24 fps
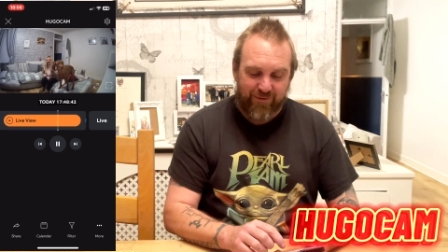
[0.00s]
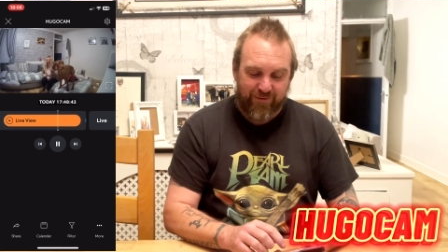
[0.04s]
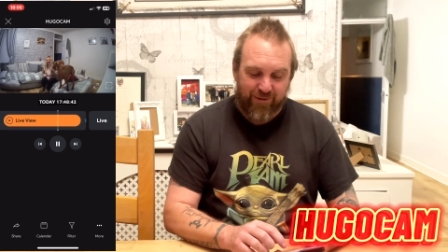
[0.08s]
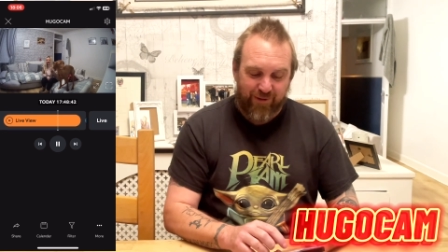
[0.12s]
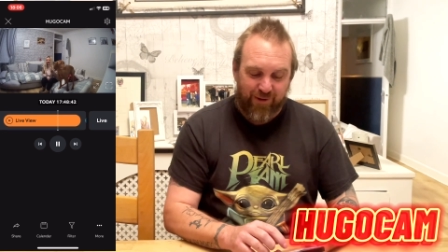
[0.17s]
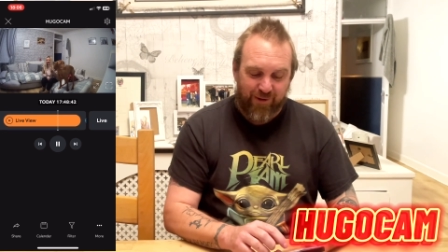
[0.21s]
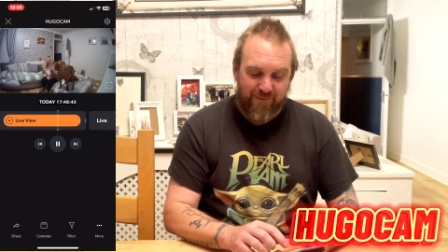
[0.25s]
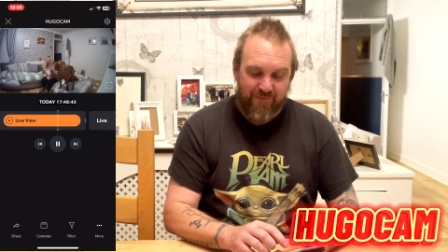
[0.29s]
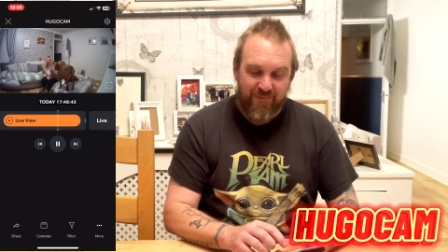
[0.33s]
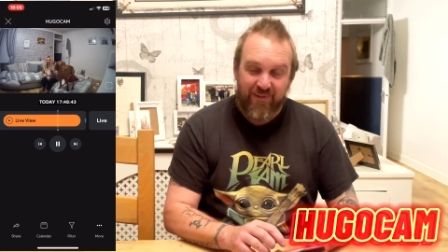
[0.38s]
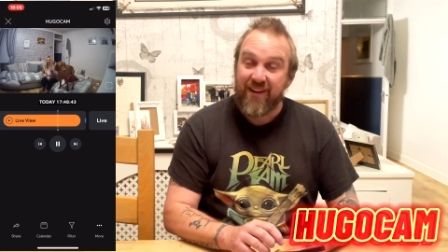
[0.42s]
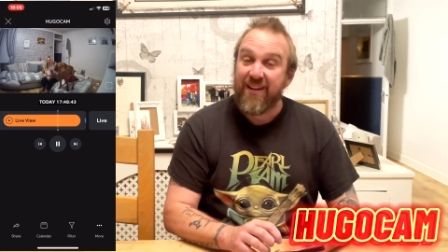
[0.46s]

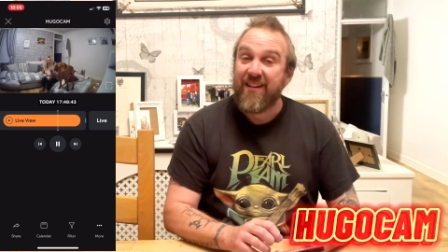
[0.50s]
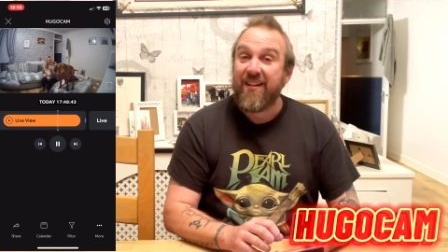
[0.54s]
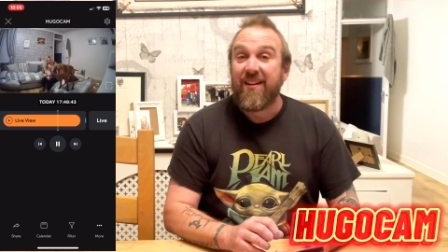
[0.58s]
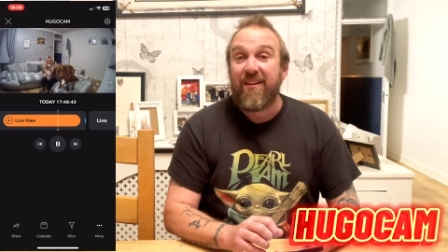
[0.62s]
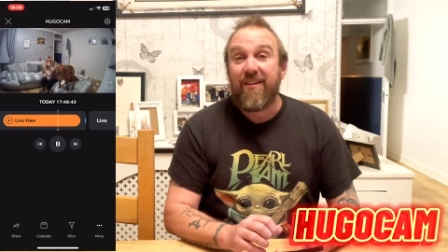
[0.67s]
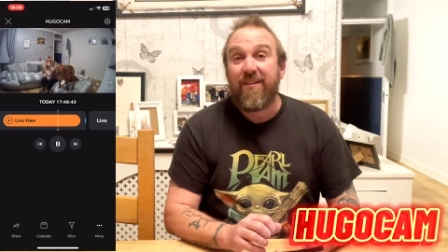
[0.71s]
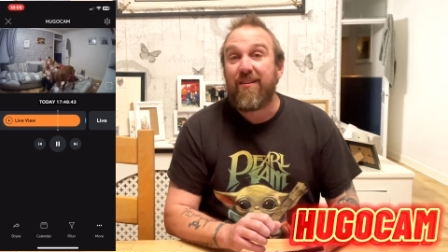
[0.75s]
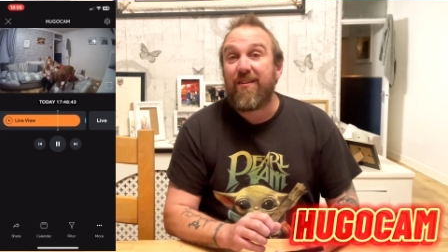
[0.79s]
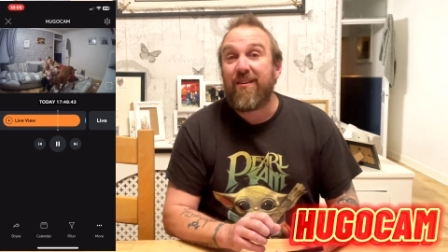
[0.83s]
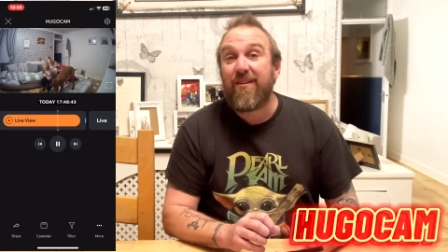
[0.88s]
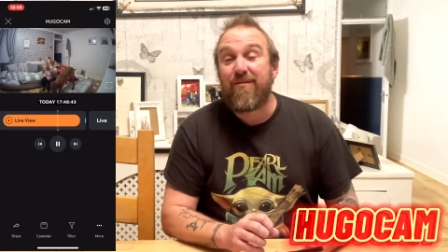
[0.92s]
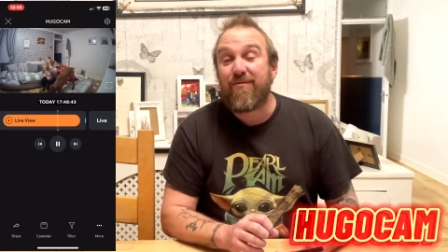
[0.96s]
from.
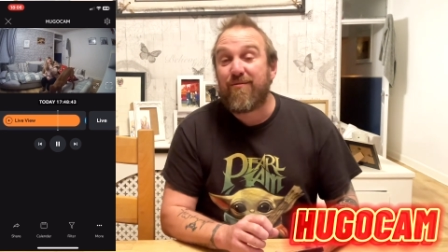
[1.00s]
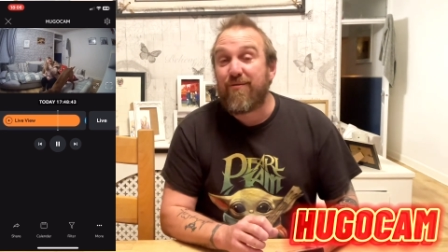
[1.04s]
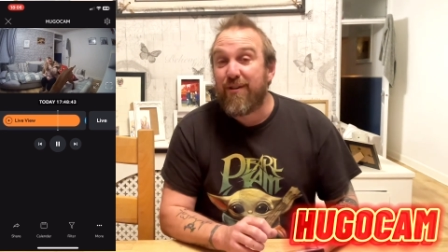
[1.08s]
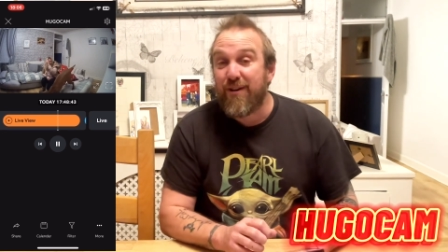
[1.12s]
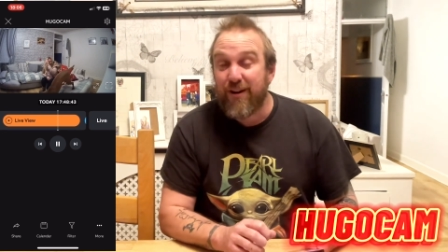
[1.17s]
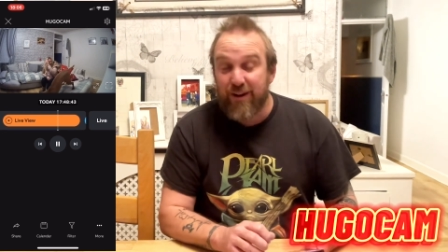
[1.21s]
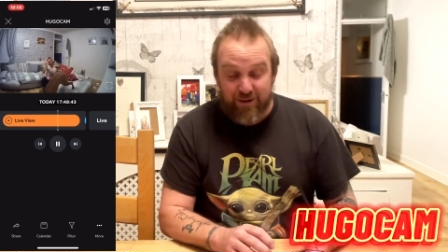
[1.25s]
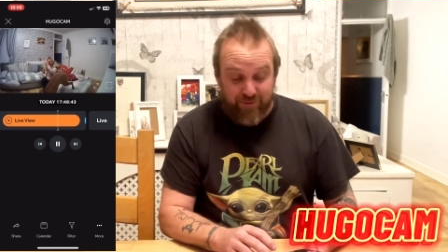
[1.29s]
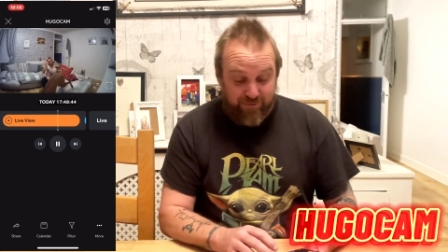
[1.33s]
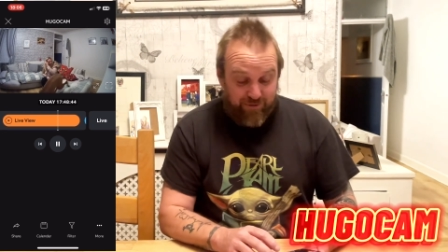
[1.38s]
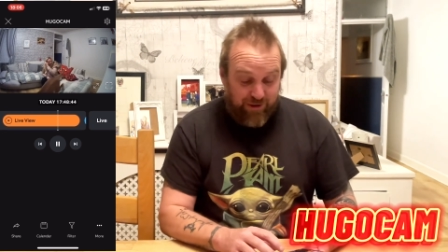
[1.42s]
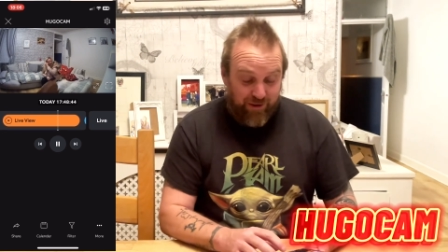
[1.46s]

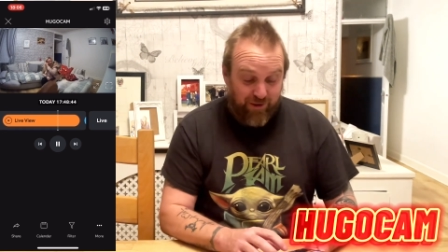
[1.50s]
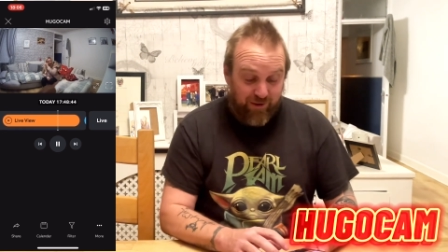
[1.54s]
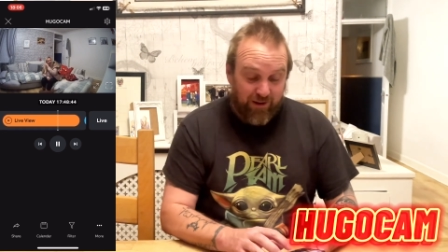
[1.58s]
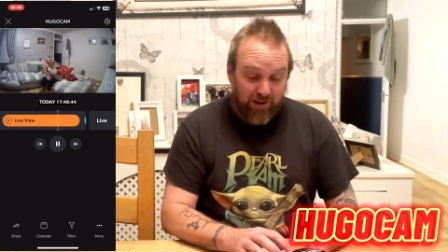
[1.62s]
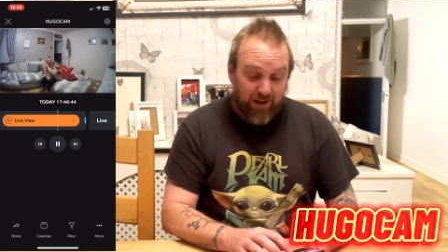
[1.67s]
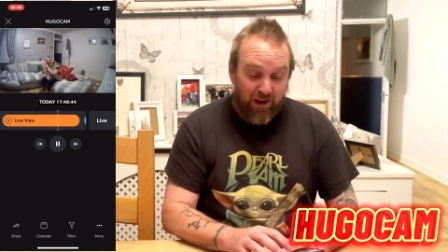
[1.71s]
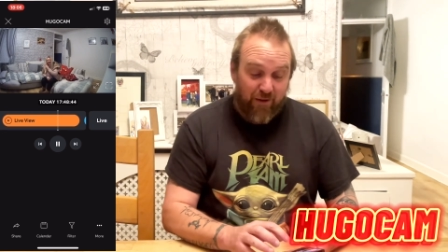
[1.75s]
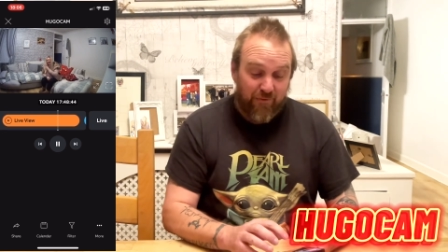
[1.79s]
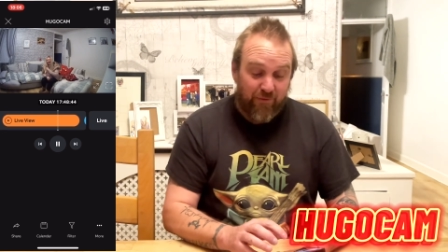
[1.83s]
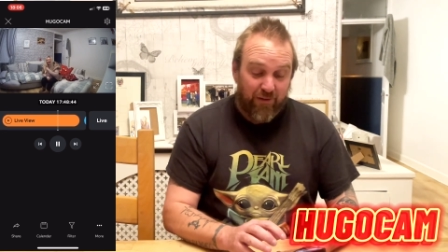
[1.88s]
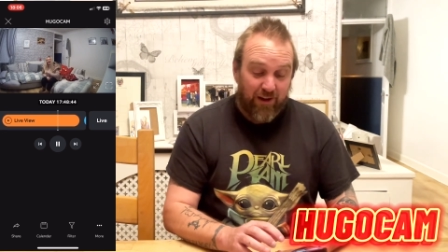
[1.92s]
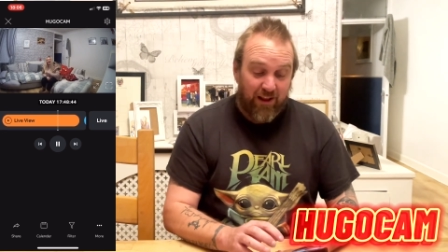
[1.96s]
Really, really
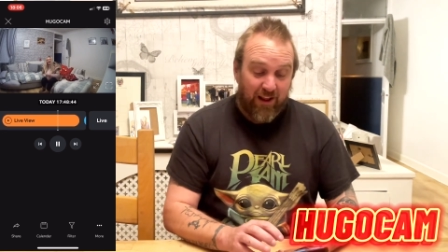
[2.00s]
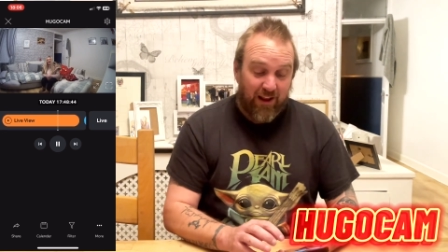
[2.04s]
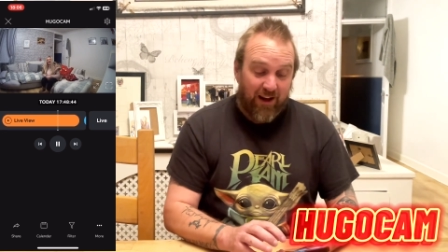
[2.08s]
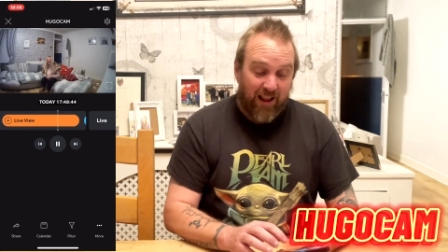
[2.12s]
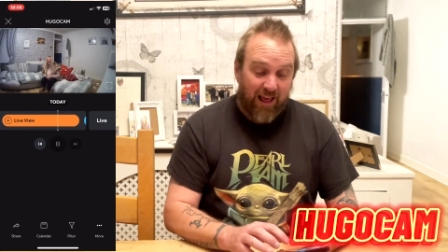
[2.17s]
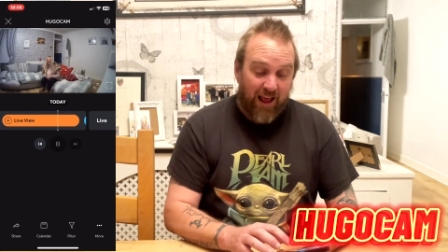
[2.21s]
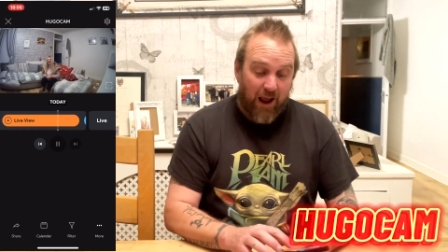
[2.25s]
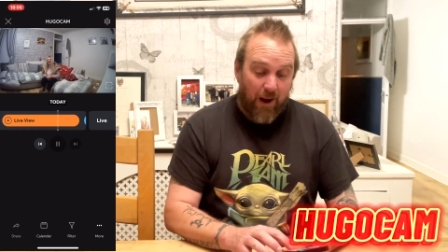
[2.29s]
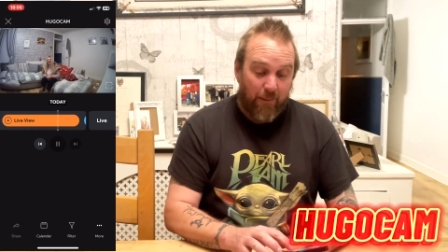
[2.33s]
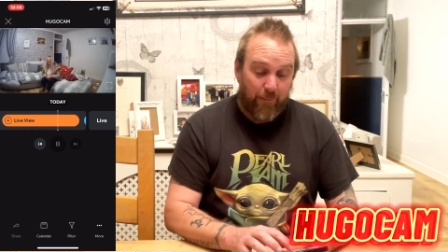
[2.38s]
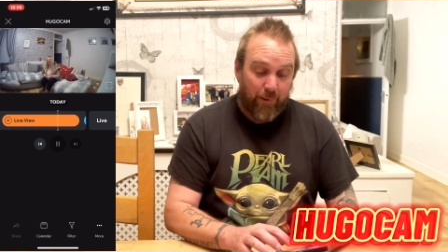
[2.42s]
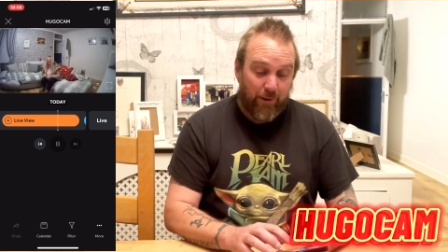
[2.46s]
clever little
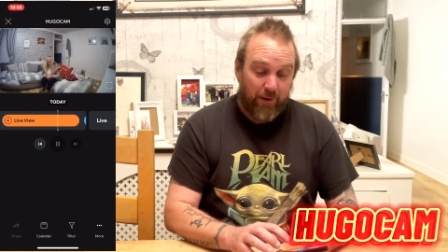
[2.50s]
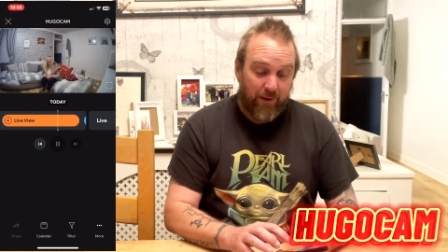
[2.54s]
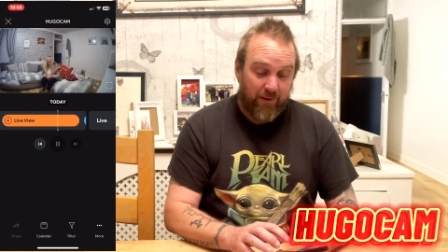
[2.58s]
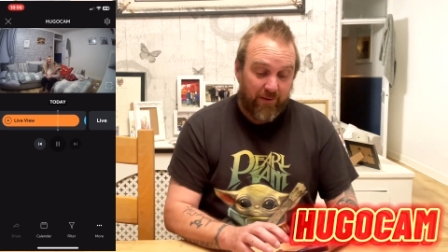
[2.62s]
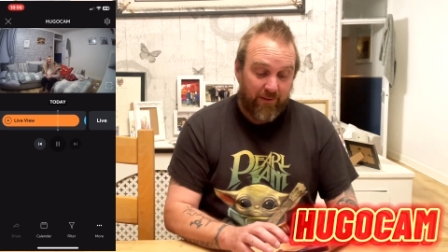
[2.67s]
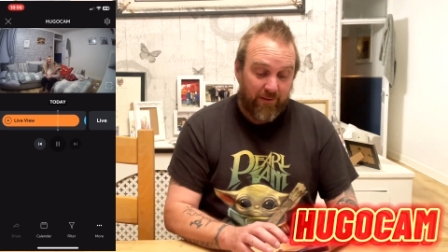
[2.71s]
app.